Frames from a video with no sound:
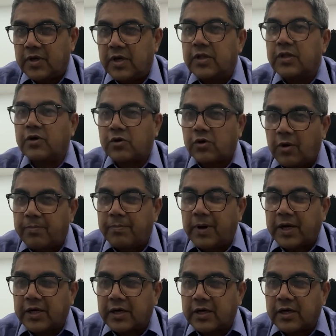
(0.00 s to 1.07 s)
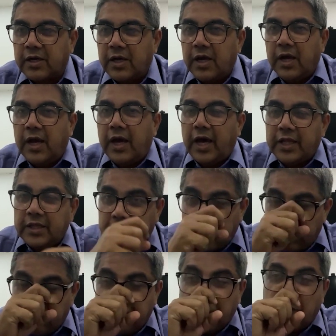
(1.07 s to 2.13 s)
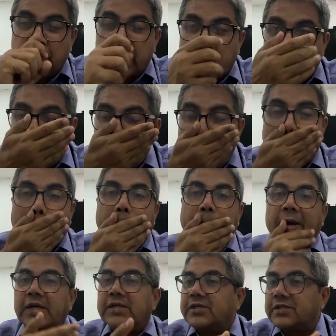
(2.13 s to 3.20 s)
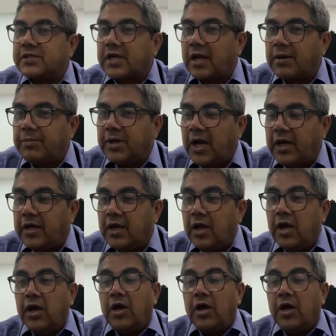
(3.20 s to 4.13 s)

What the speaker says: in the crop market, and therefore prices can be high.